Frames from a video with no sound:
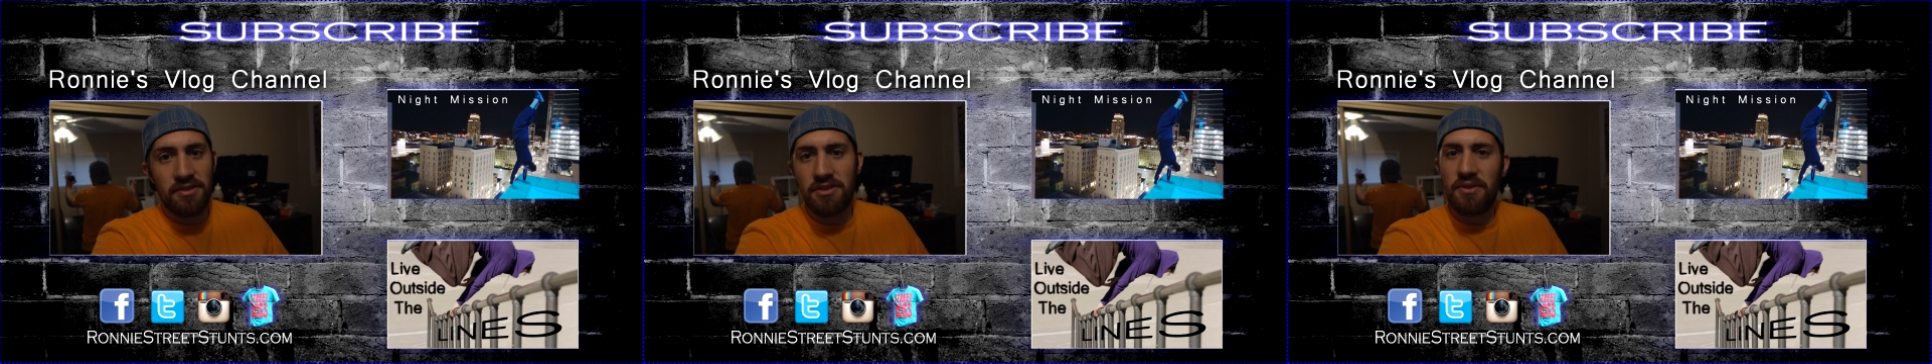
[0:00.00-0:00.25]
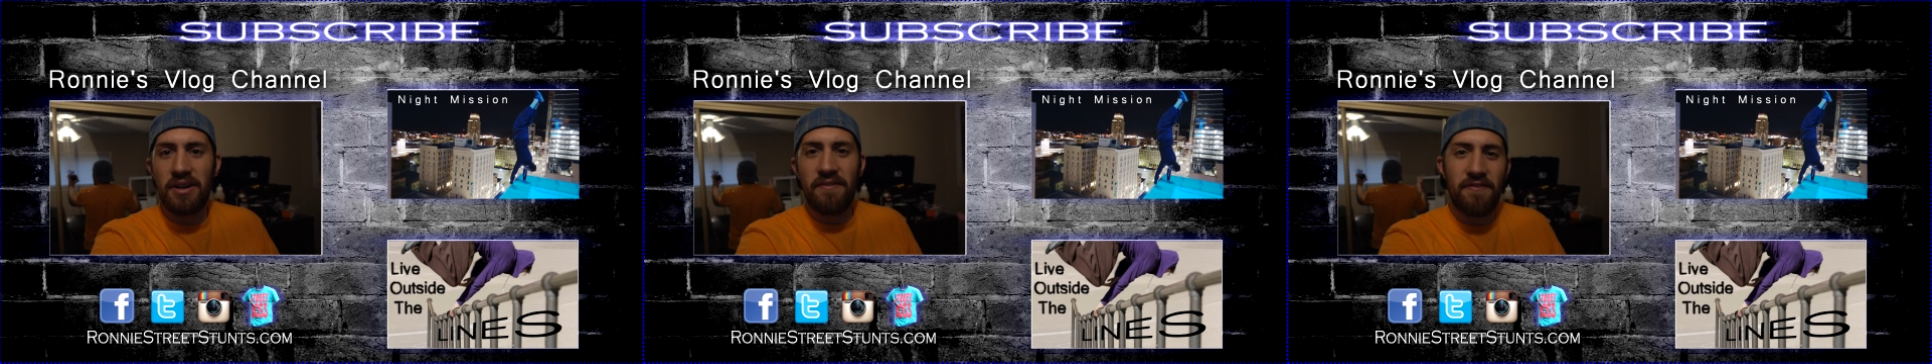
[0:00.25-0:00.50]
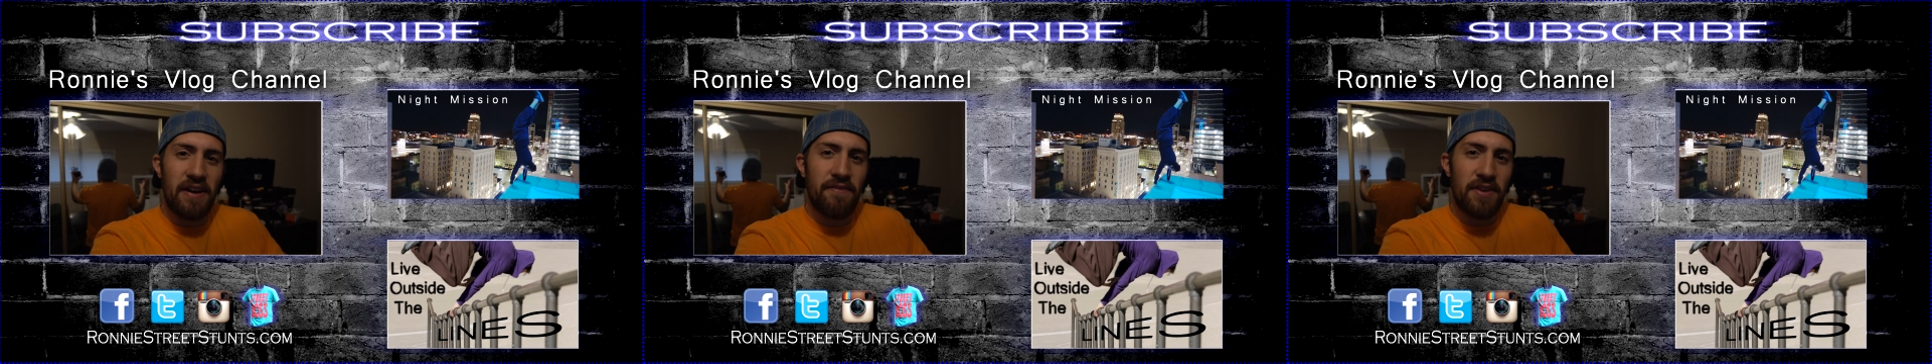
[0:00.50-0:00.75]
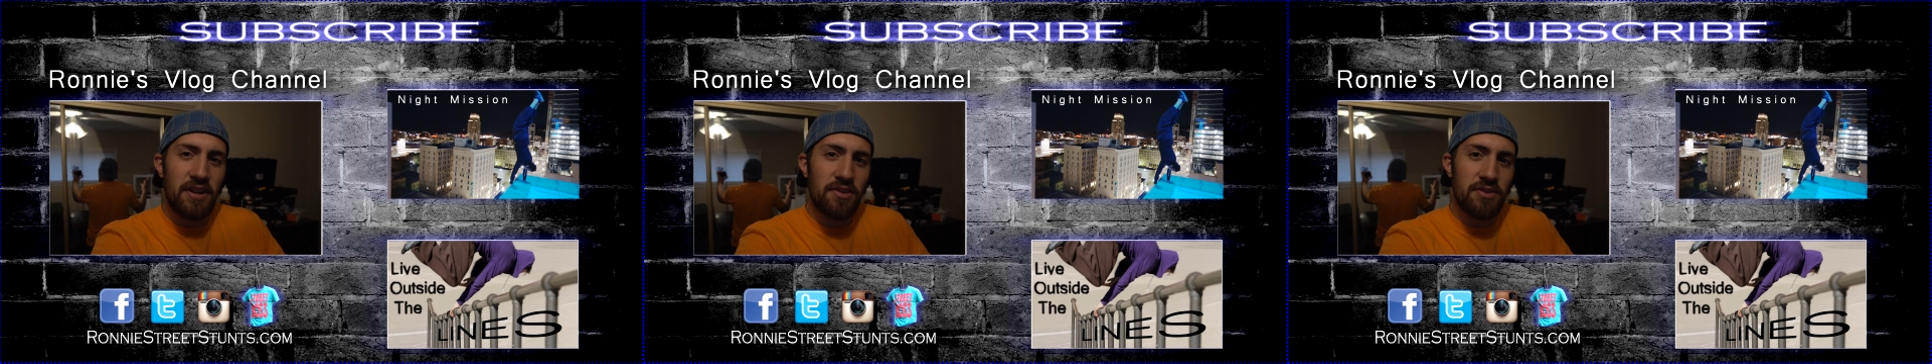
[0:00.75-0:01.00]
3 to 5
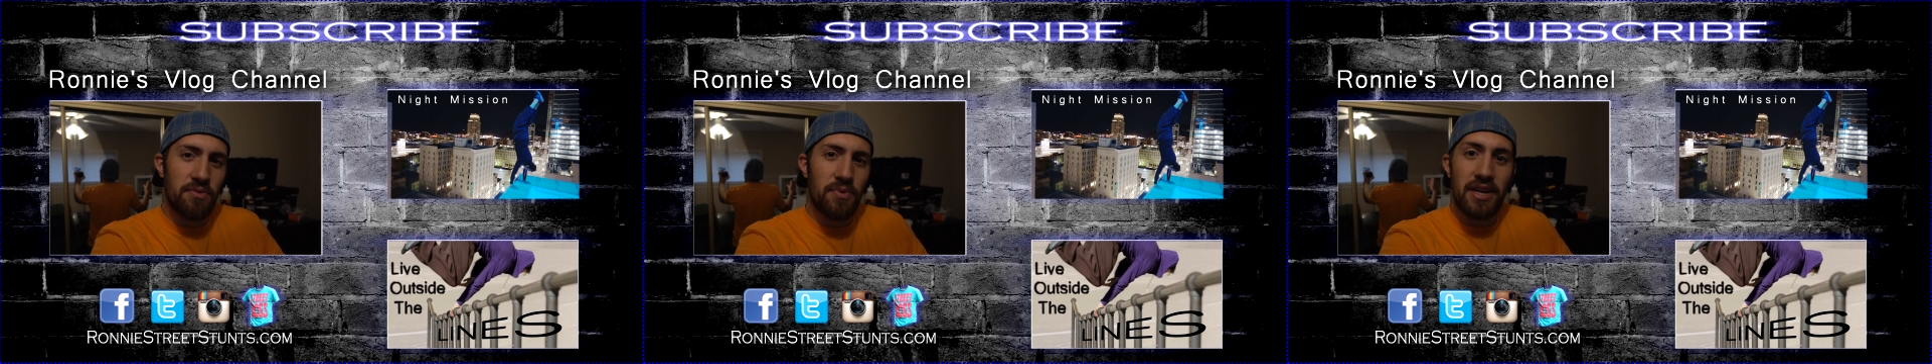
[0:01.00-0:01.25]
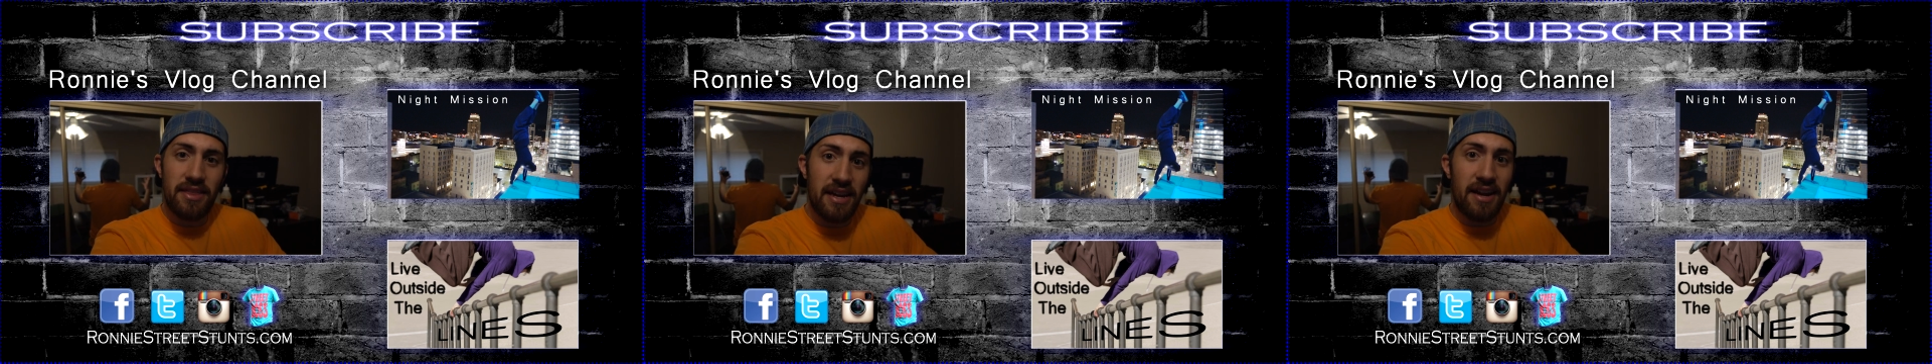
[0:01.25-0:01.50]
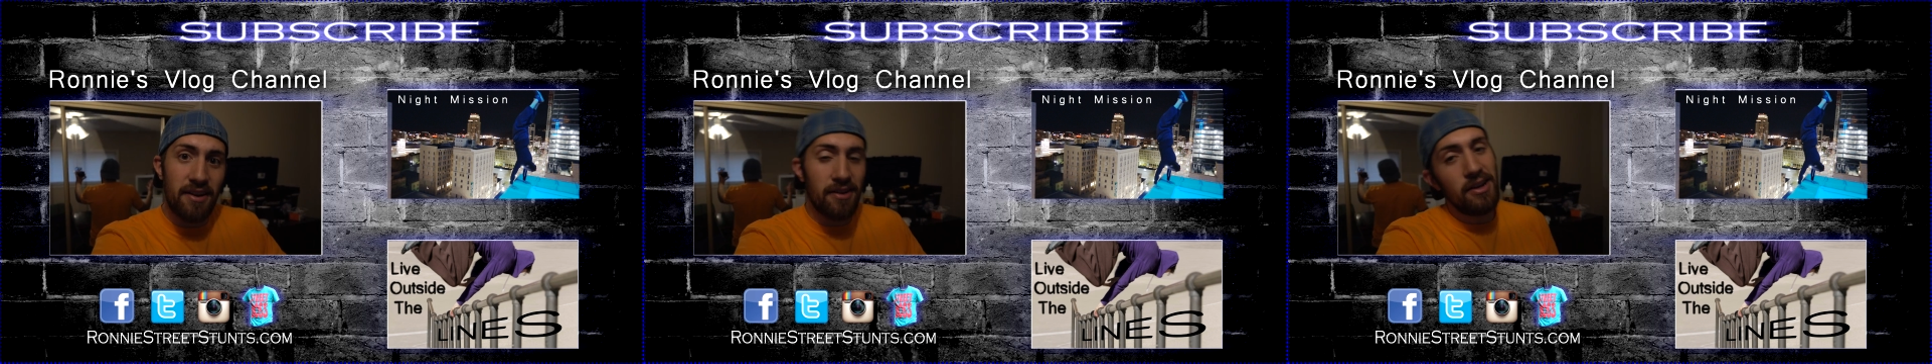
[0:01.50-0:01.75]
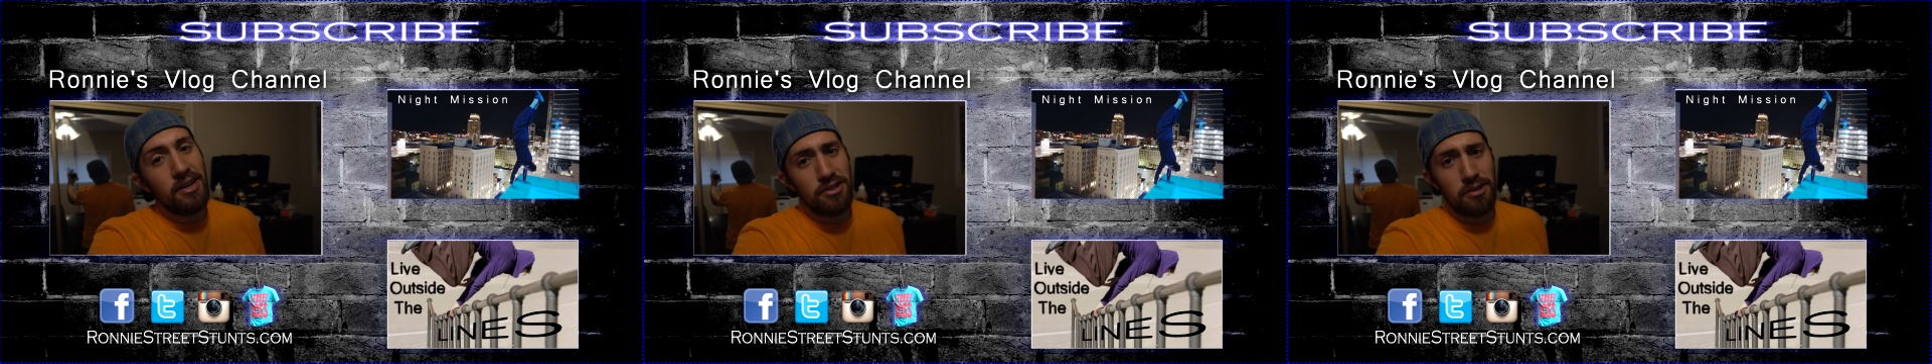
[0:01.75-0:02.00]
videos a week there,
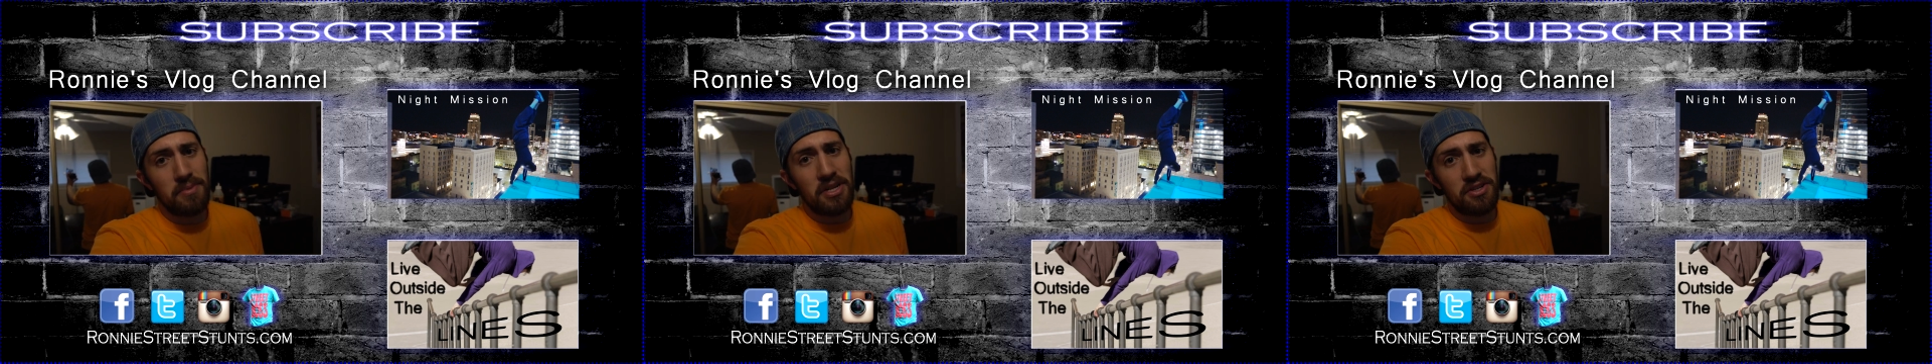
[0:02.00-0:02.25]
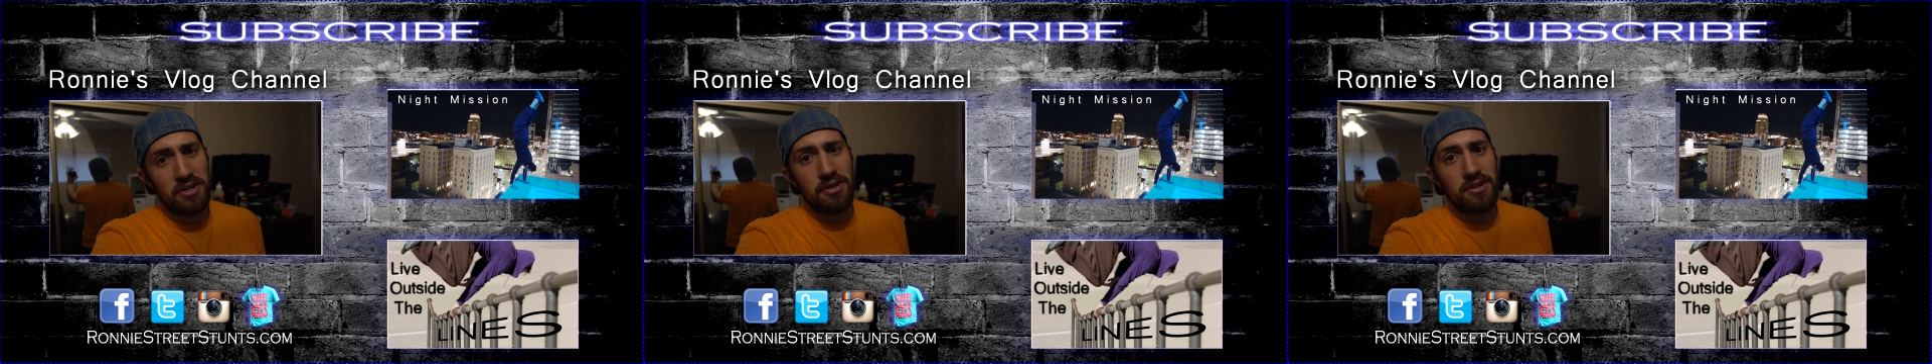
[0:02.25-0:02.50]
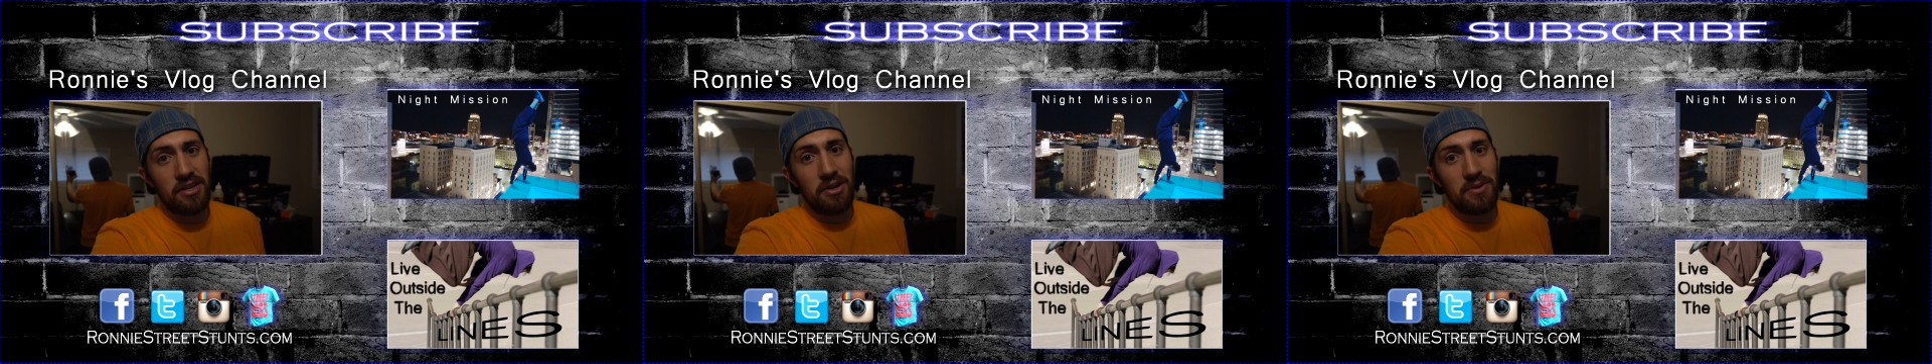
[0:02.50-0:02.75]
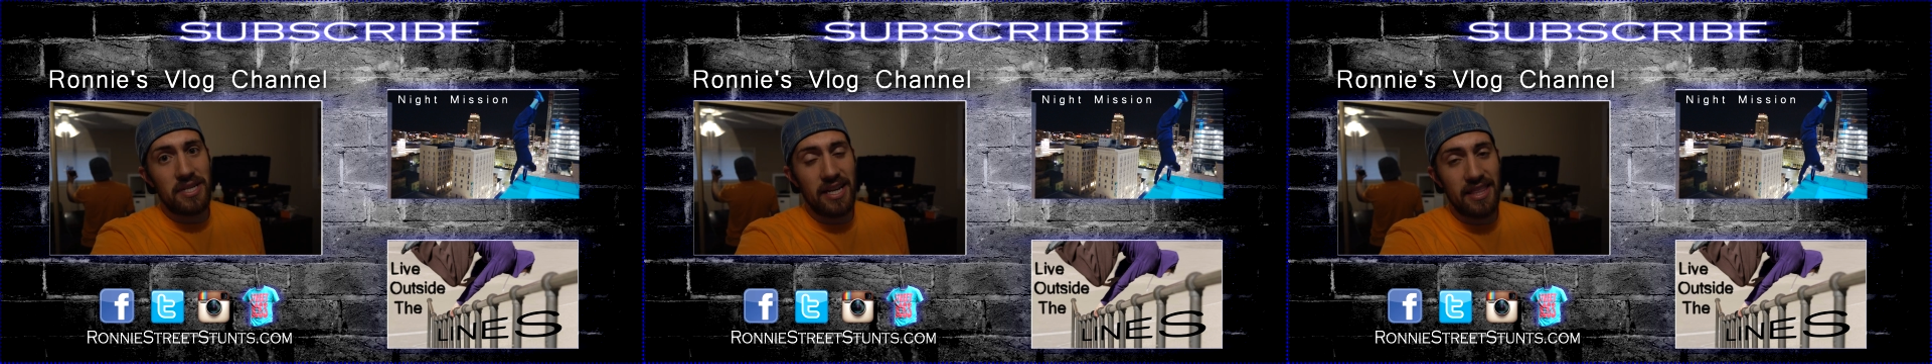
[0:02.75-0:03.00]
so be sure to go
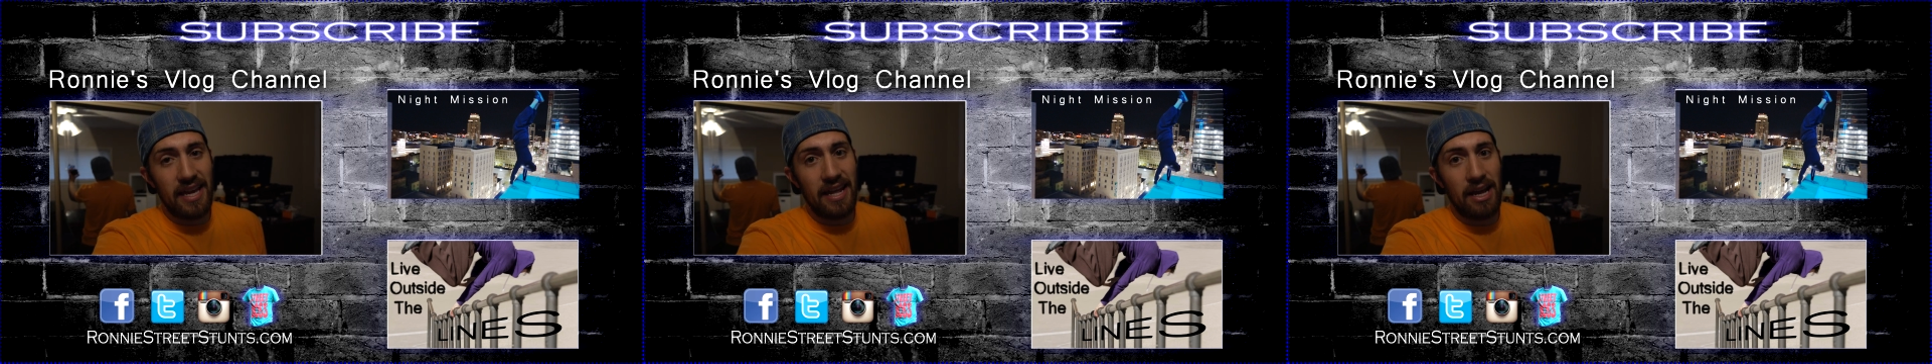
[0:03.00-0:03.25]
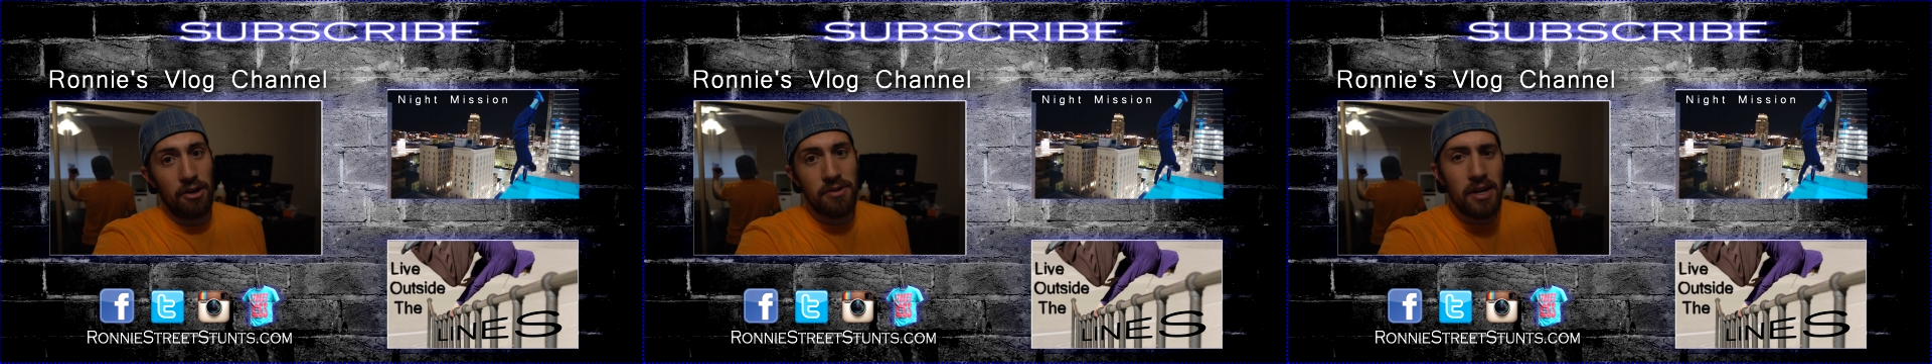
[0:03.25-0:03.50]
check that out.